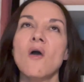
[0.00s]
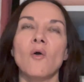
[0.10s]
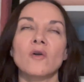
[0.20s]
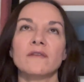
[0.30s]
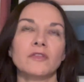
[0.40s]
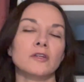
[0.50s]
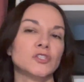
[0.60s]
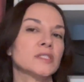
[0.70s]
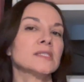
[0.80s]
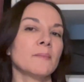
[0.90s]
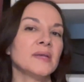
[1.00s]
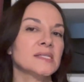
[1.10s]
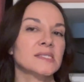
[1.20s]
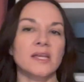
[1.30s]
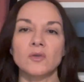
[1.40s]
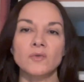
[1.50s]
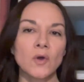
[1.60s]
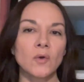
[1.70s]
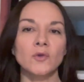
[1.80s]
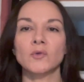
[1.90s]
or if there's just some pieces that you
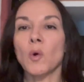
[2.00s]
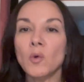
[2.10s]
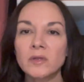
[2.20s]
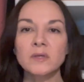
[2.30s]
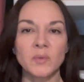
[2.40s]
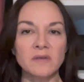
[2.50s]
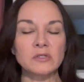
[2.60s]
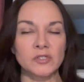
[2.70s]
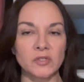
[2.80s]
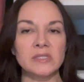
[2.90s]
know you only wear for certain